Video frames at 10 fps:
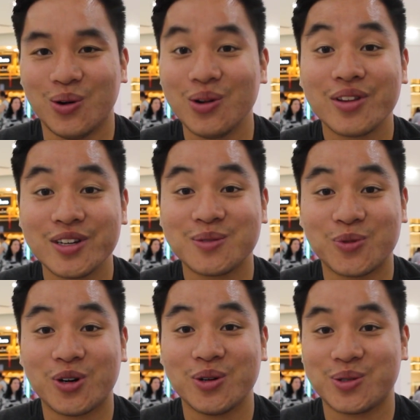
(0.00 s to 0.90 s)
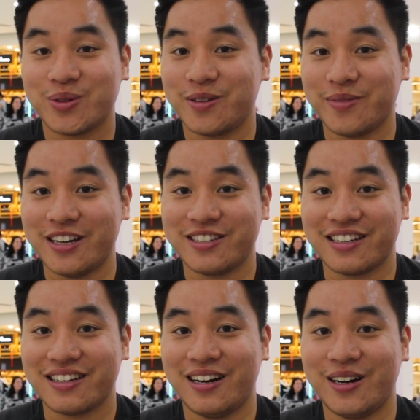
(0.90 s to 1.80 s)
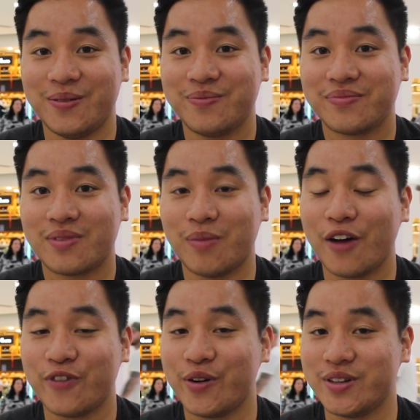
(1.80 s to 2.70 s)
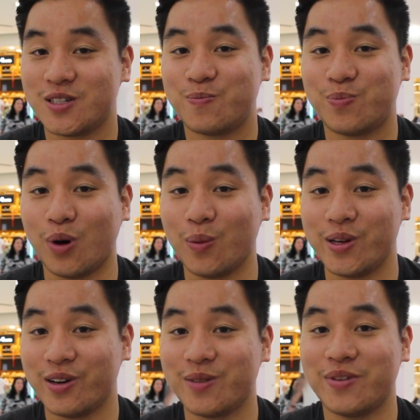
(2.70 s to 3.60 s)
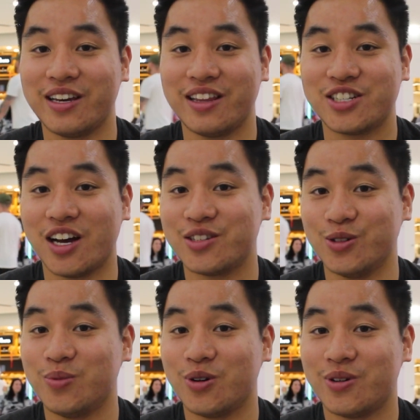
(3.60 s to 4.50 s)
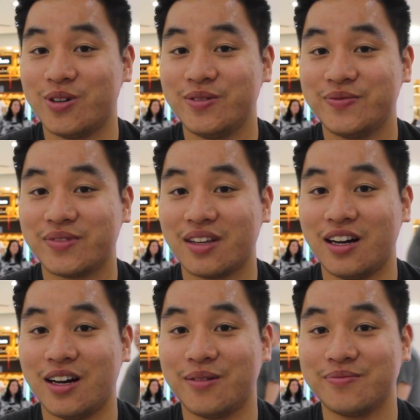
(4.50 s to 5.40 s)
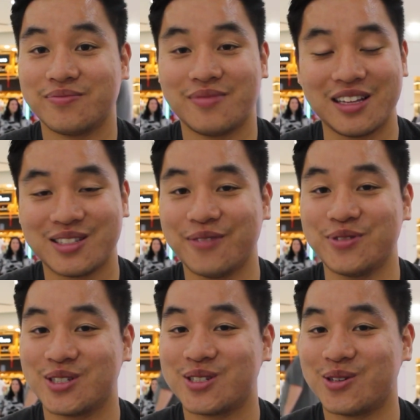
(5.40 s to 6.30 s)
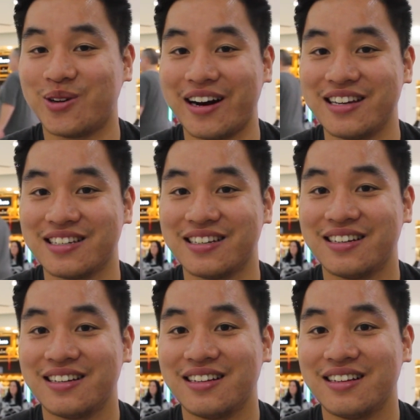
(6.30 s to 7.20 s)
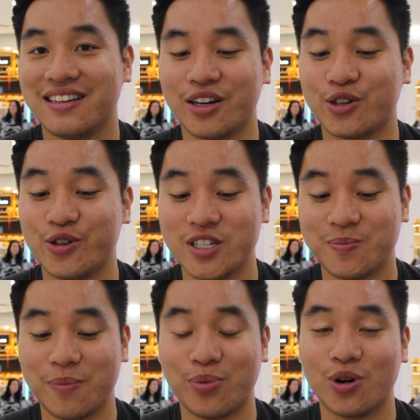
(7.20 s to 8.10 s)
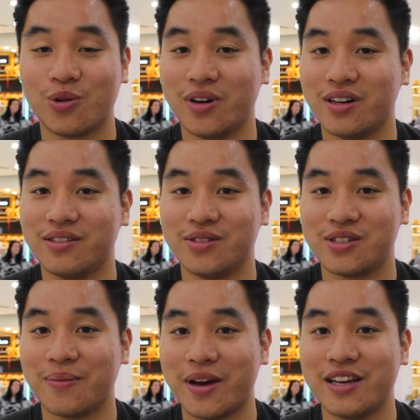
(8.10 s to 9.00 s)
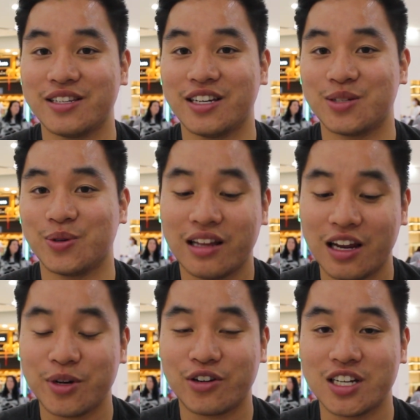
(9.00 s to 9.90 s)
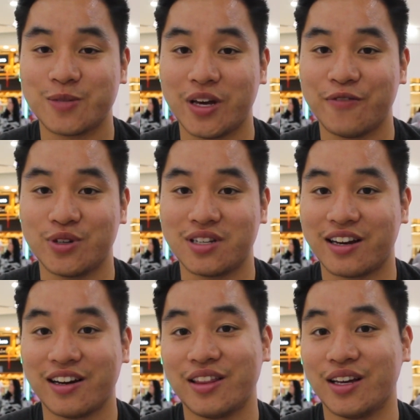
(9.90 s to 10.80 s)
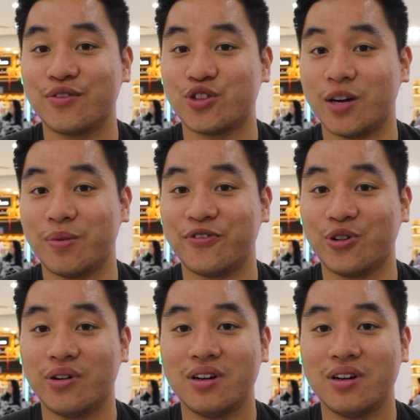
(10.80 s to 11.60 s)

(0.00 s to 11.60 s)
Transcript: All of those rolls were amazing. My favorite's probably got to be the char siu pork roll. That stuff is crazy. The crispy pork one is amazing as well. The lemongrass beef was like nothing I've tried before.